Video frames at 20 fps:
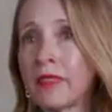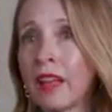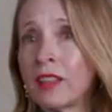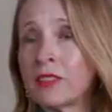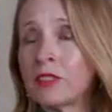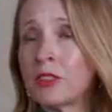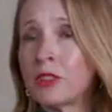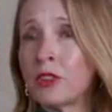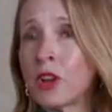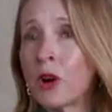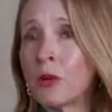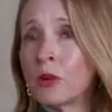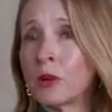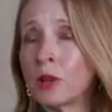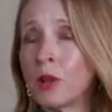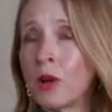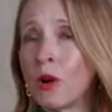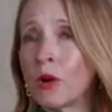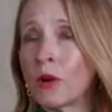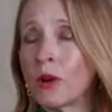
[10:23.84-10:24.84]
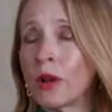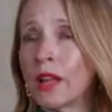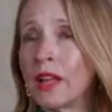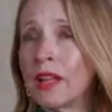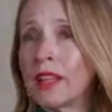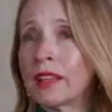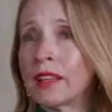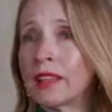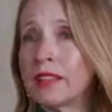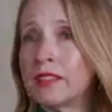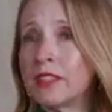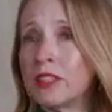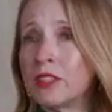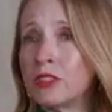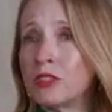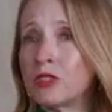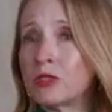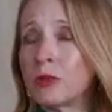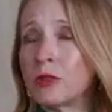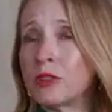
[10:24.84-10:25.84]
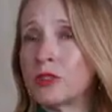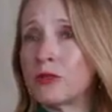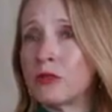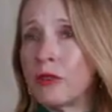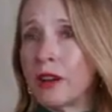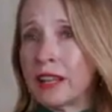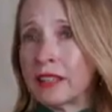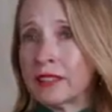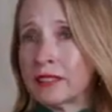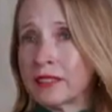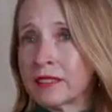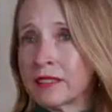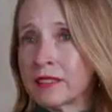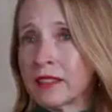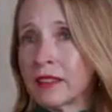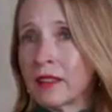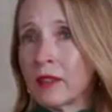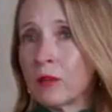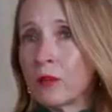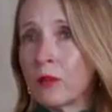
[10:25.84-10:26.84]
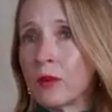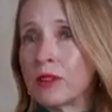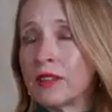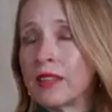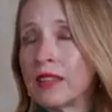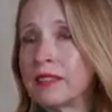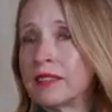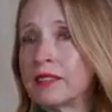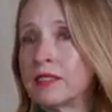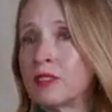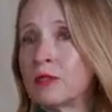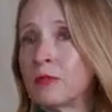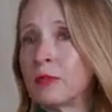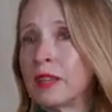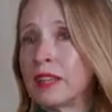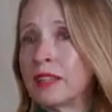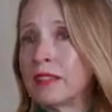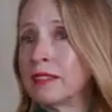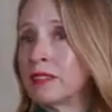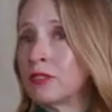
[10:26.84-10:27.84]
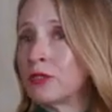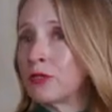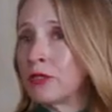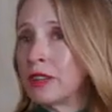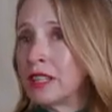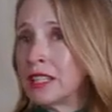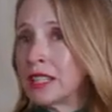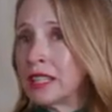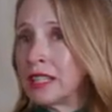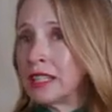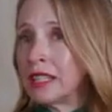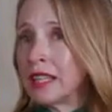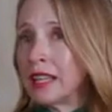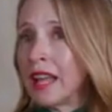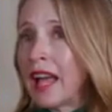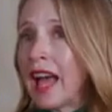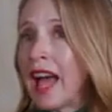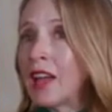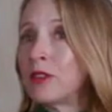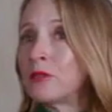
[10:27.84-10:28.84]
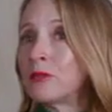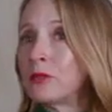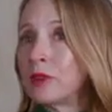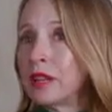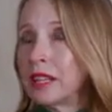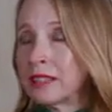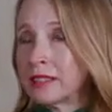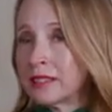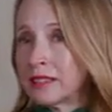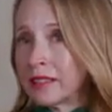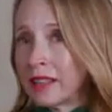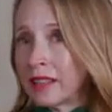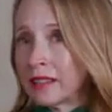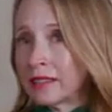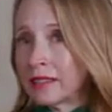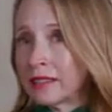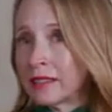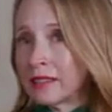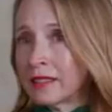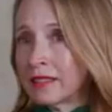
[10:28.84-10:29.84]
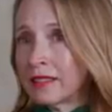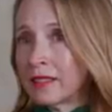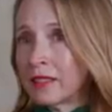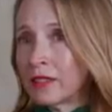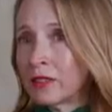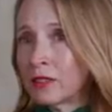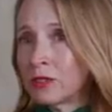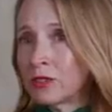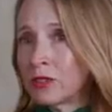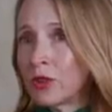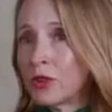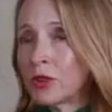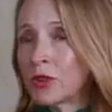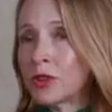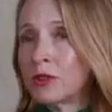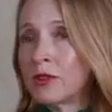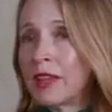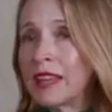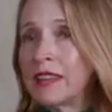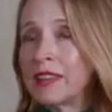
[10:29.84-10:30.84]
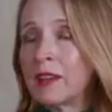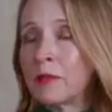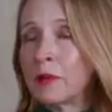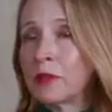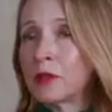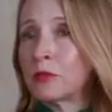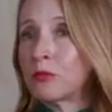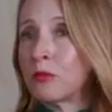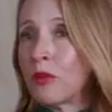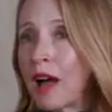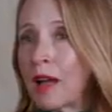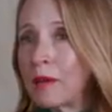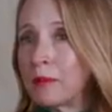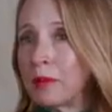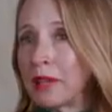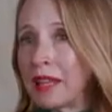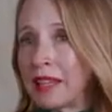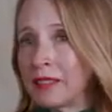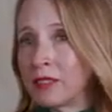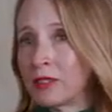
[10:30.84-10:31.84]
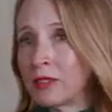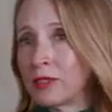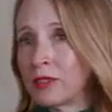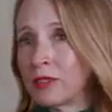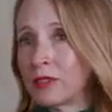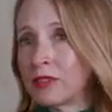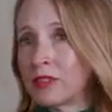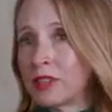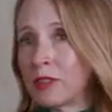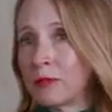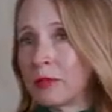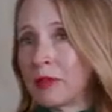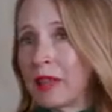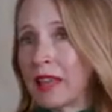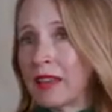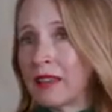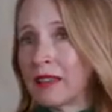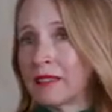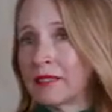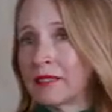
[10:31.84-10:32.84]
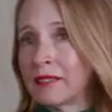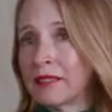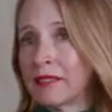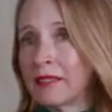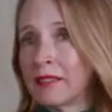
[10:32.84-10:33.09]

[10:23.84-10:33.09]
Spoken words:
As you go along, continue to address what needs to be treated and reassess so you can end up at the right place on your step ladder.